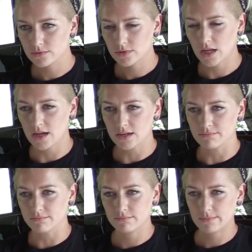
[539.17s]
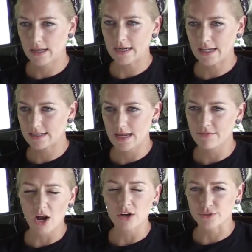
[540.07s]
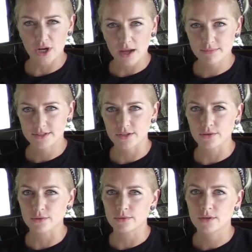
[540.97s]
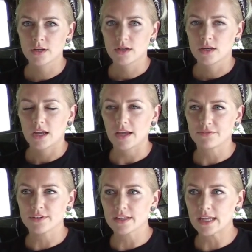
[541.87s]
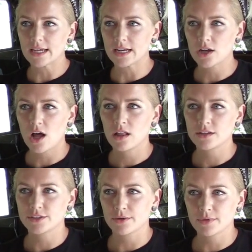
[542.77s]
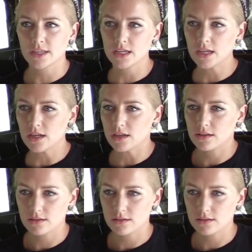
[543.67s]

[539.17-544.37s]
I didn't get to have an auto shop, so I feel like in college I really